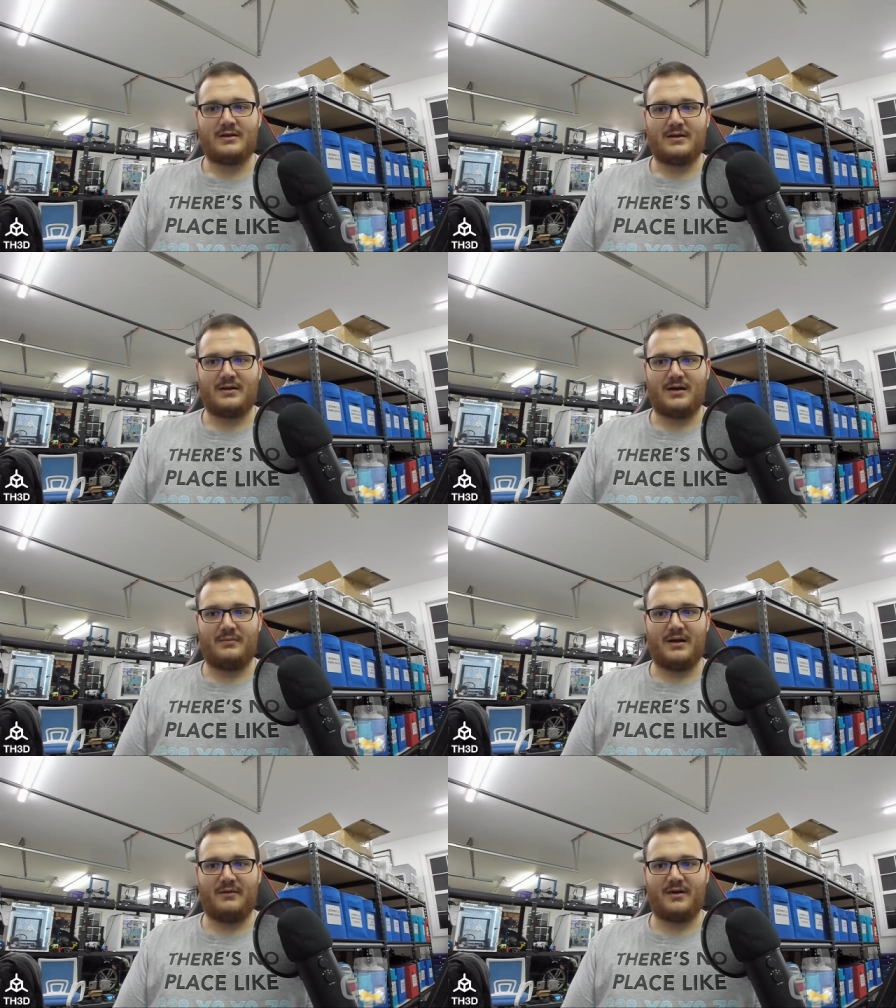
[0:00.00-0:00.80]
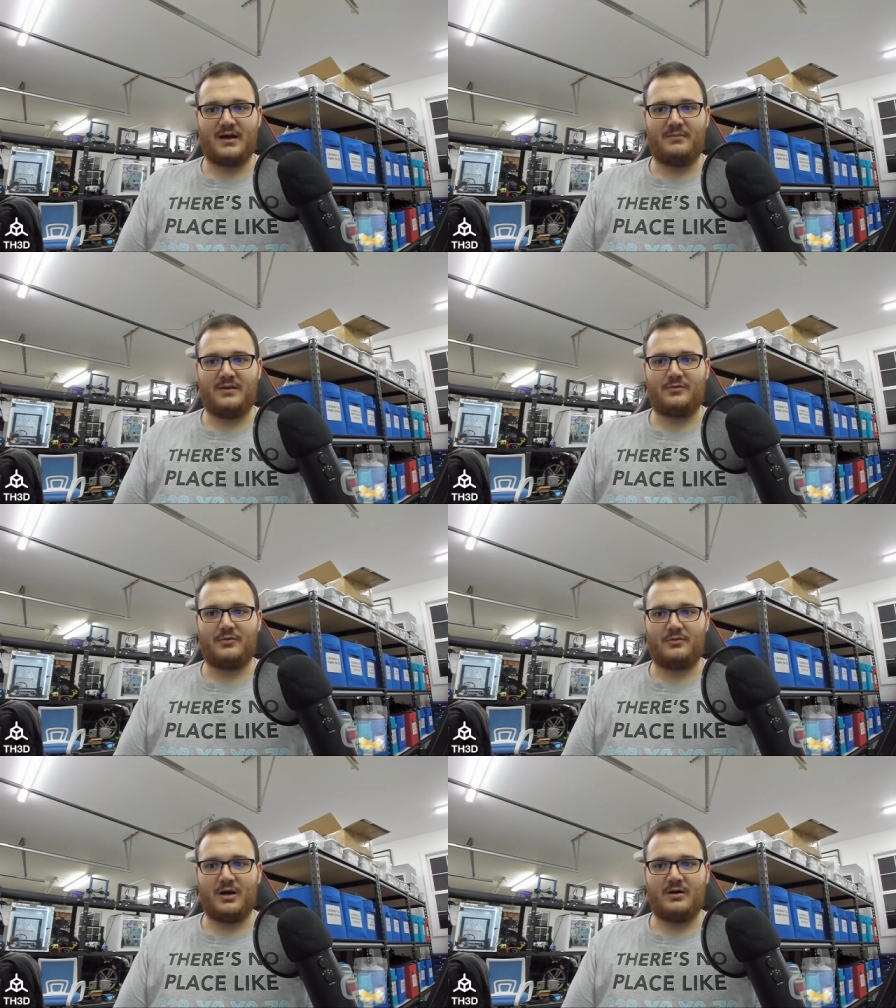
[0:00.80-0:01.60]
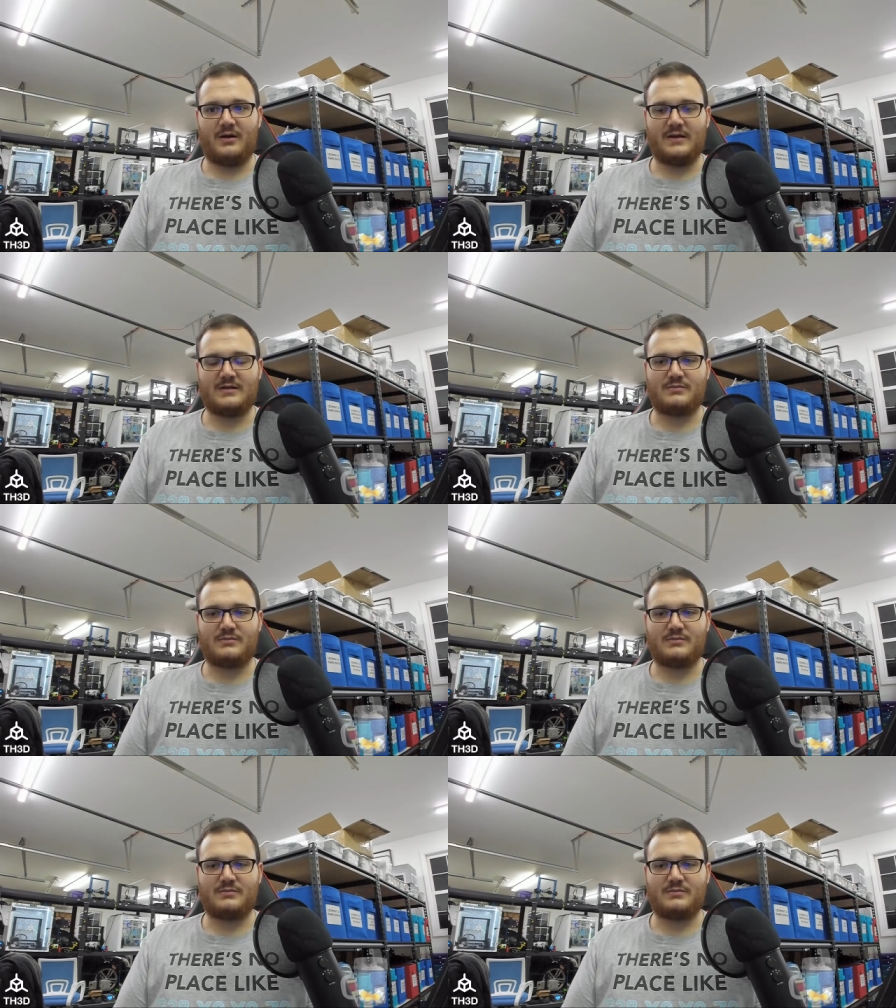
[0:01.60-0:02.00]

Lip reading: And I've kind of been through the ringer on these